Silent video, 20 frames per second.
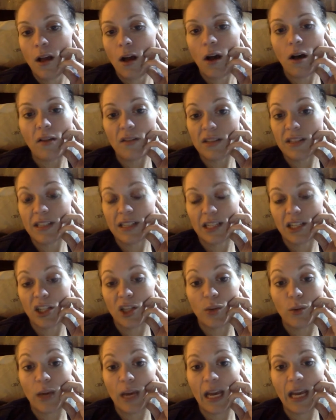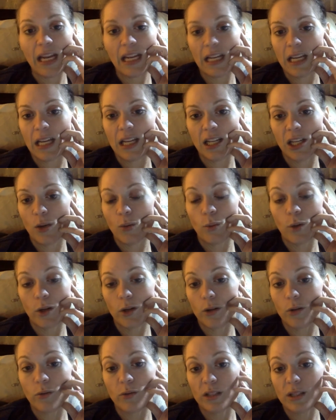all of a sudden you hate it and you want
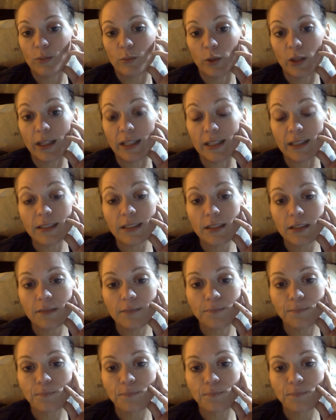to go somewhere else.